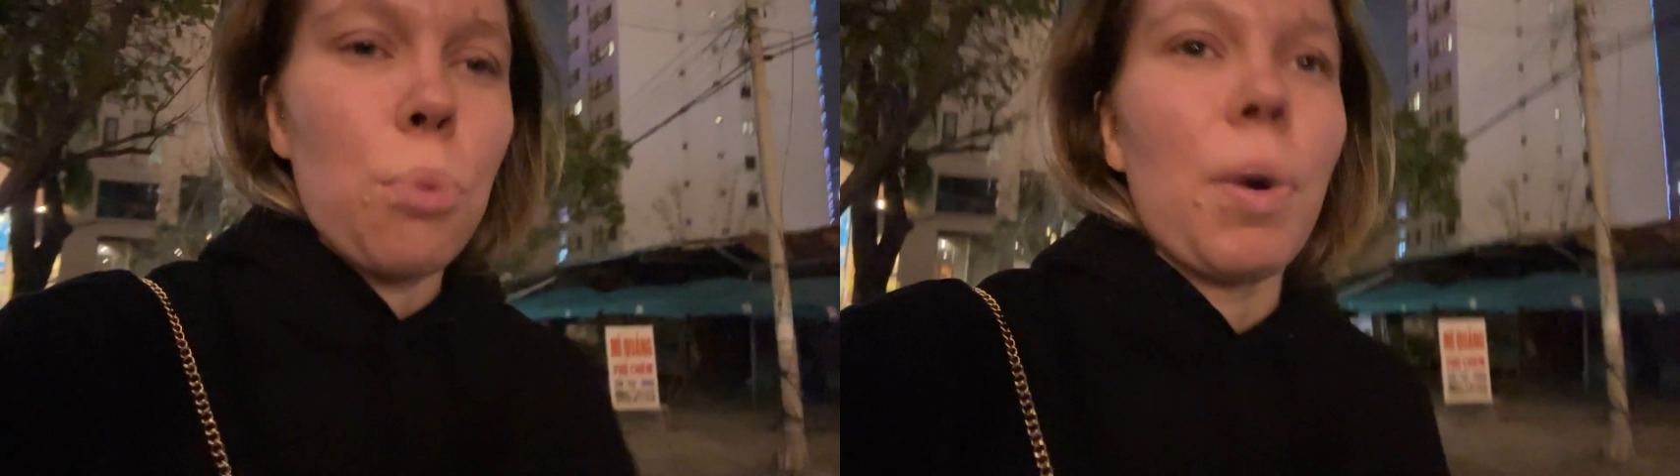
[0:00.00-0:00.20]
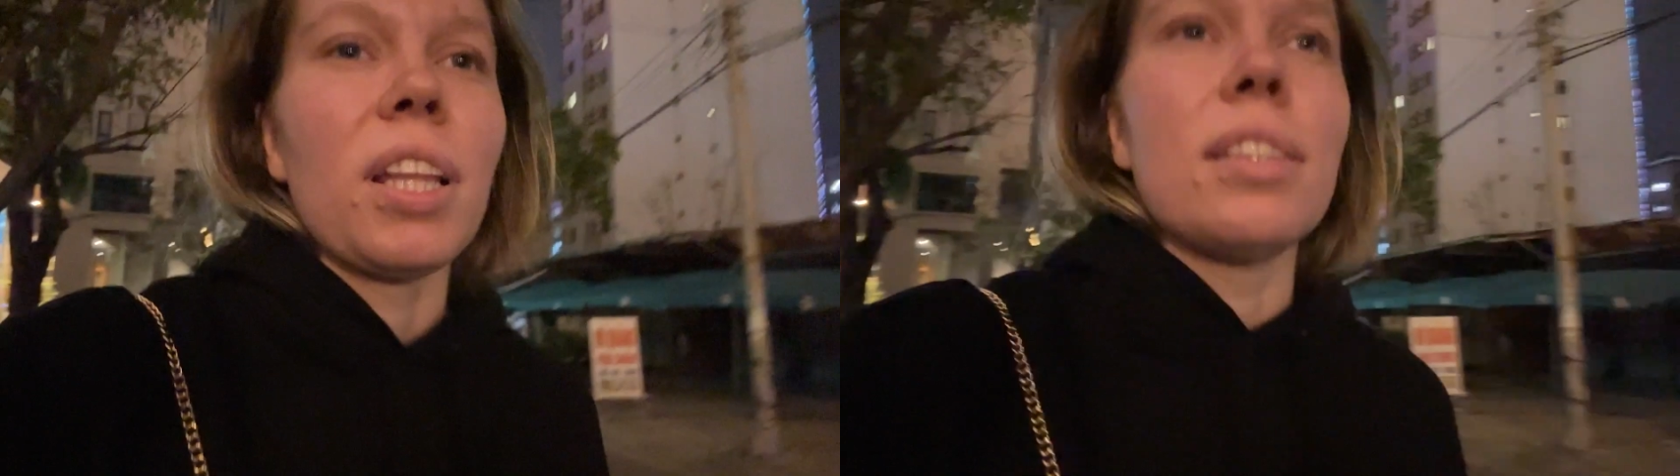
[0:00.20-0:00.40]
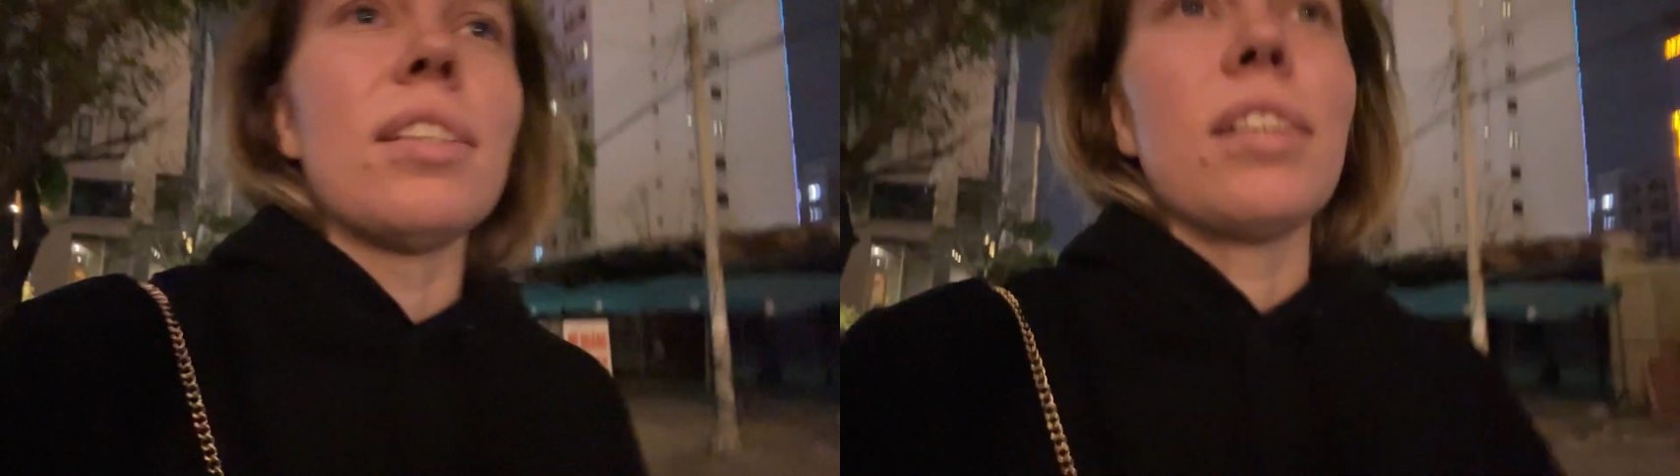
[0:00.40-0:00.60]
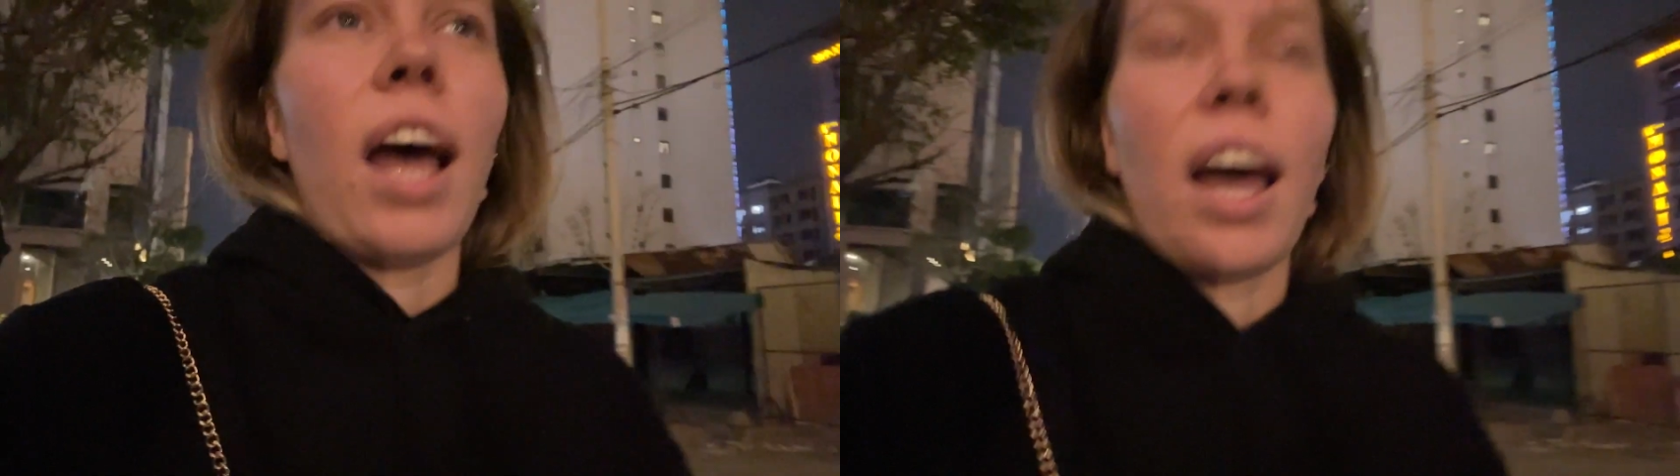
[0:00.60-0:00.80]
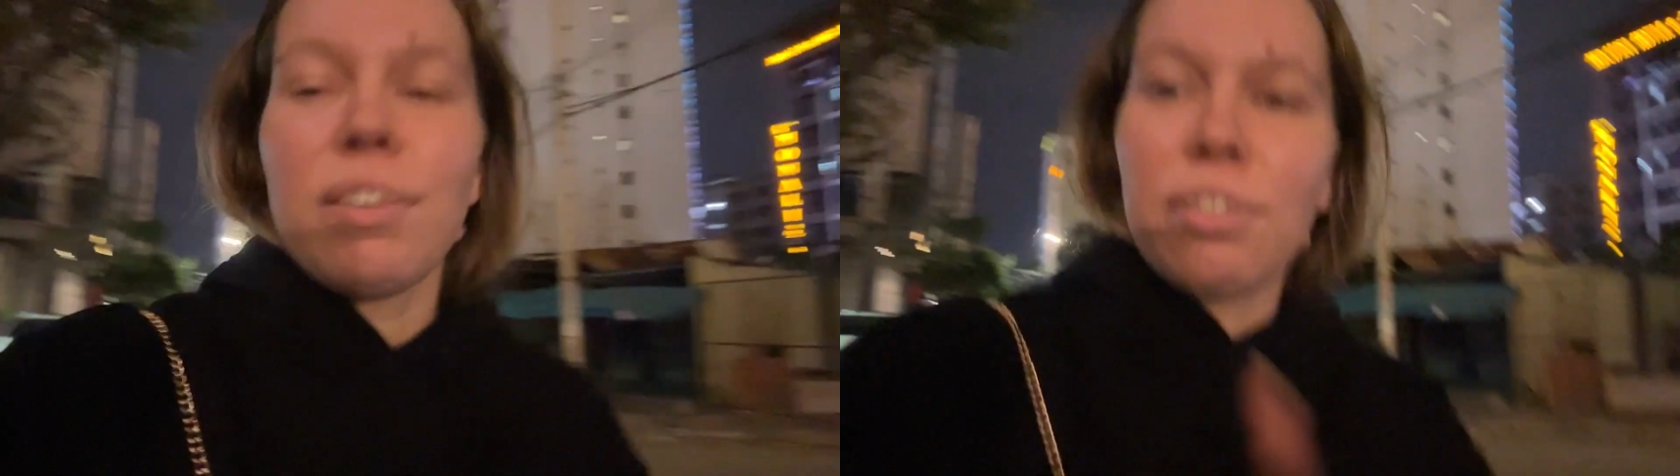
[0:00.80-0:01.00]
but
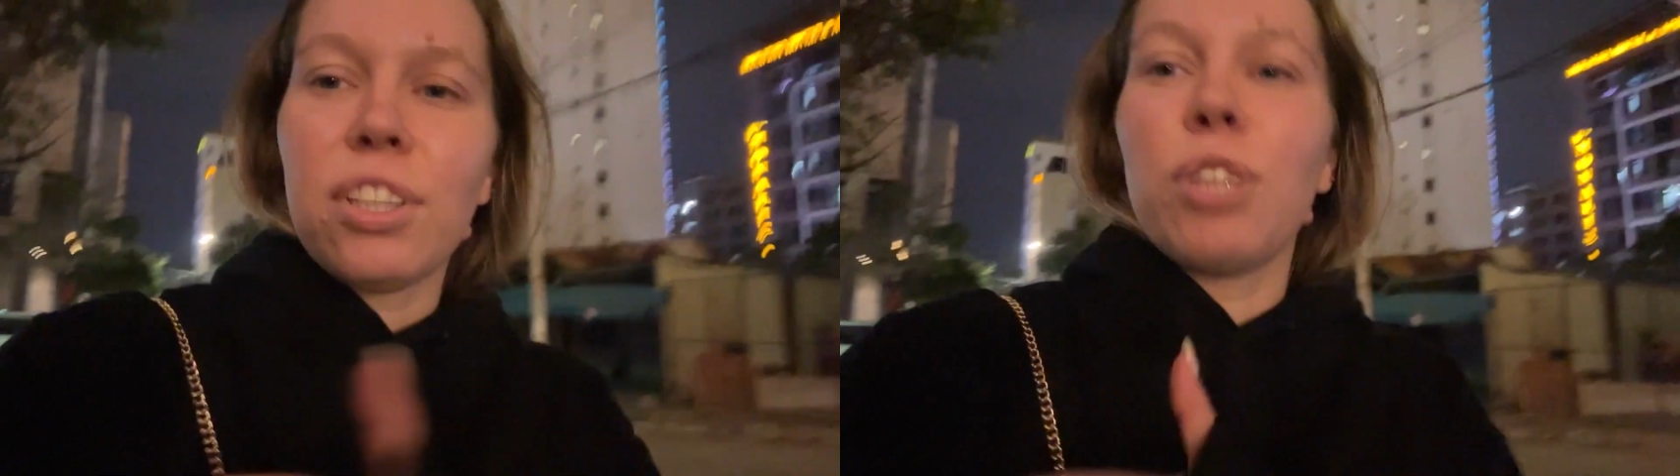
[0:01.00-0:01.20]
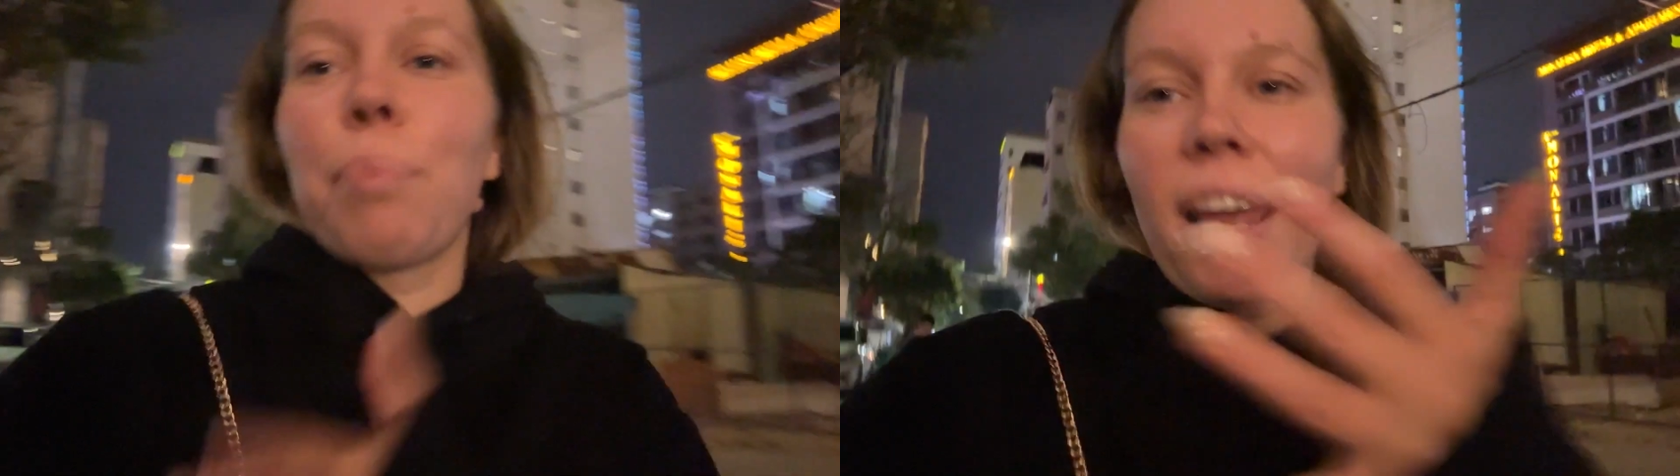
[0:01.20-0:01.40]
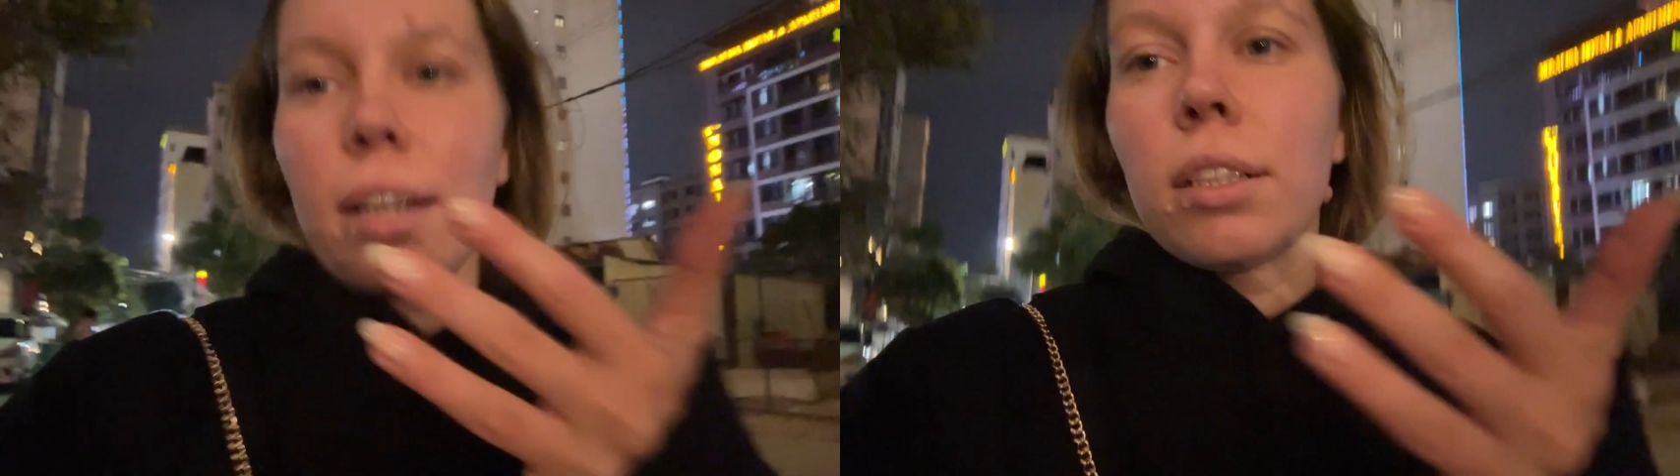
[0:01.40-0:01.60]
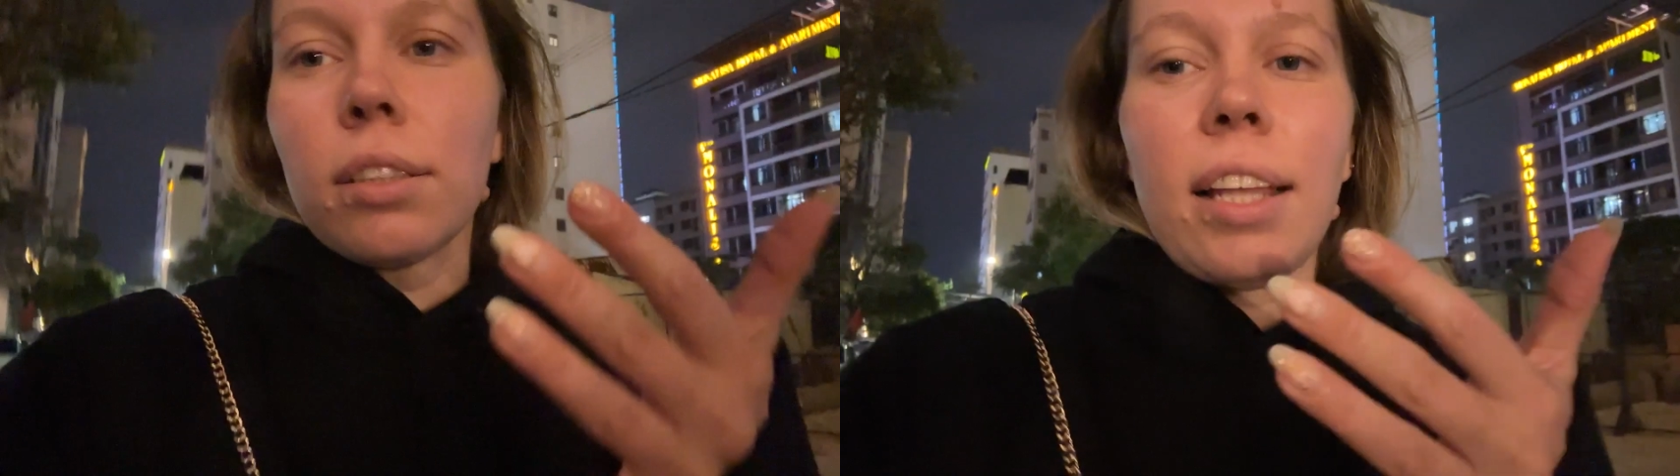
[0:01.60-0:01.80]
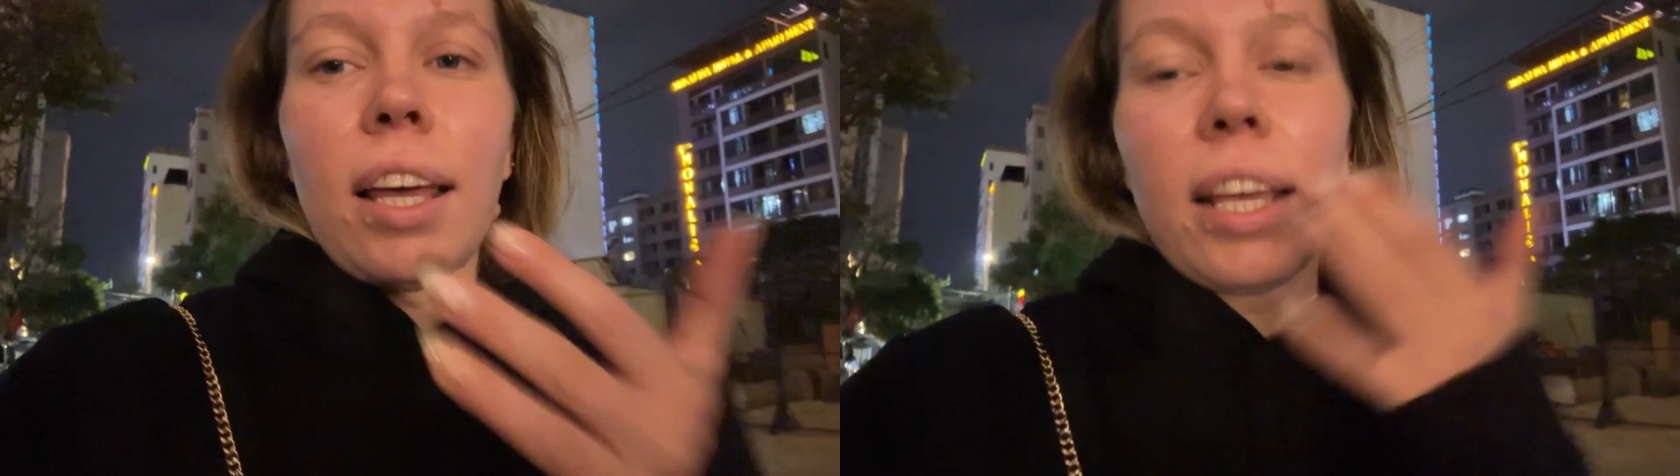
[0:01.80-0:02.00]
I feel better
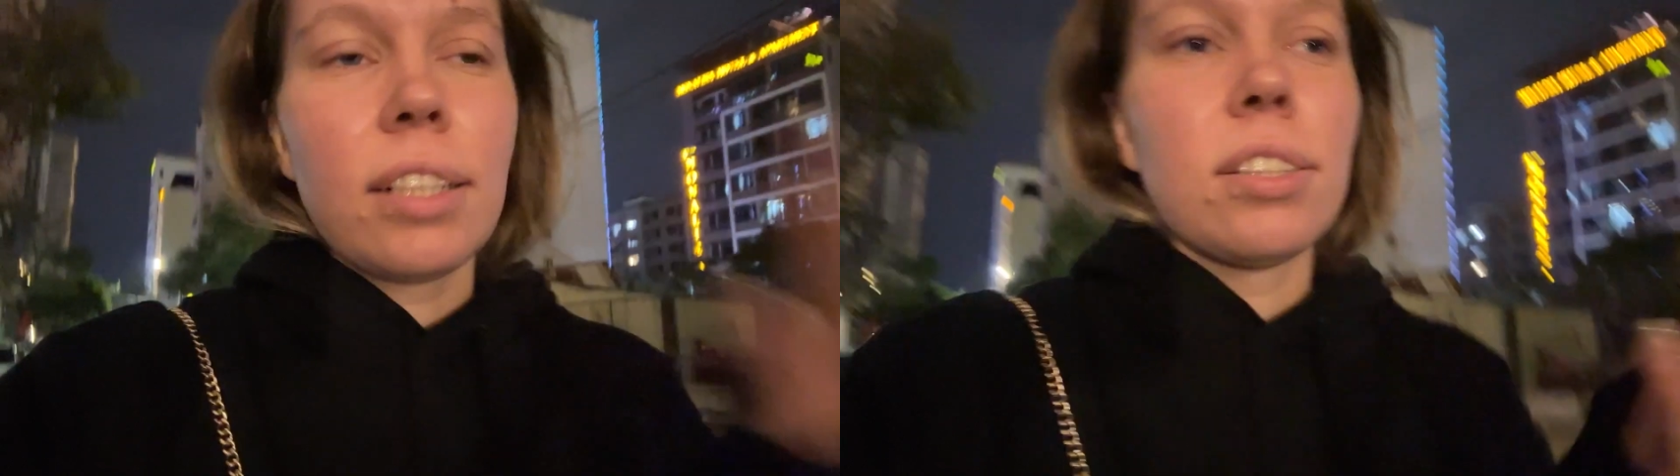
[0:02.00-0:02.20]
like